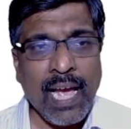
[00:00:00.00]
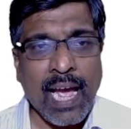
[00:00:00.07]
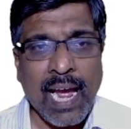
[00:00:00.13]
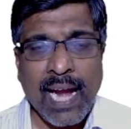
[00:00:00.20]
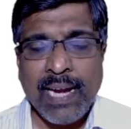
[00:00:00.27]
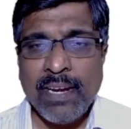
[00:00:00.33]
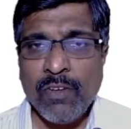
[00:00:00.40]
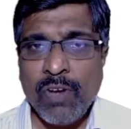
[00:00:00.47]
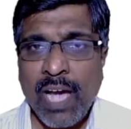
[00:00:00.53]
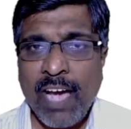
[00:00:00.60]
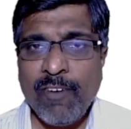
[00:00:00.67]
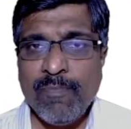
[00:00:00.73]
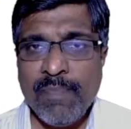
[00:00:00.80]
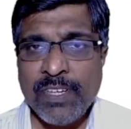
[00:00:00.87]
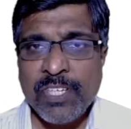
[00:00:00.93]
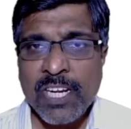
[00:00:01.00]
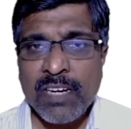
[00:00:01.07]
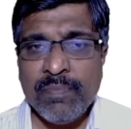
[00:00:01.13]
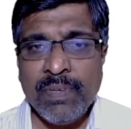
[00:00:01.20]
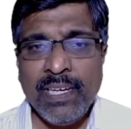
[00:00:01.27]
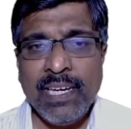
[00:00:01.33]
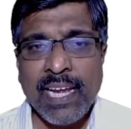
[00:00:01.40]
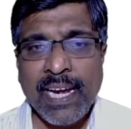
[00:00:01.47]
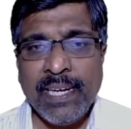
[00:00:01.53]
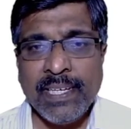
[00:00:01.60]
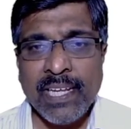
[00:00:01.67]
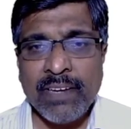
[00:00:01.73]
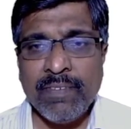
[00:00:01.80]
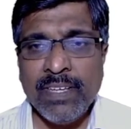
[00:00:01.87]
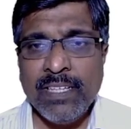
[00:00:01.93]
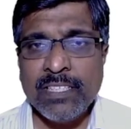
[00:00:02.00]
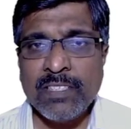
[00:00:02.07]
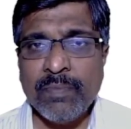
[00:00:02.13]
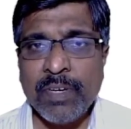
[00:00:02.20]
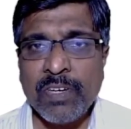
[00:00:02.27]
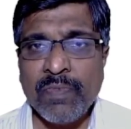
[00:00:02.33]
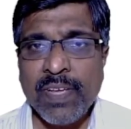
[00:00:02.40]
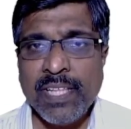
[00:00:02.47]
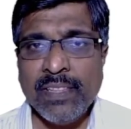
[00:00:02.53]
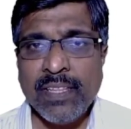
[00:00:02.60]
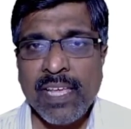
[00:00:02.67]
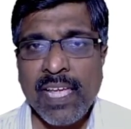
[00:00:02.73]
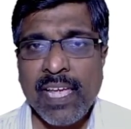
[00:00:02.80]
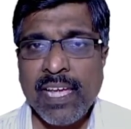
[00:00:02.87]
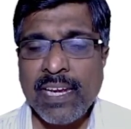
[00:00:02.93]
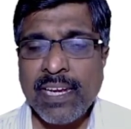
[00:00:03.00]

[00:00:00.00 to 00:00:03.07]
and you have measurable intervals between the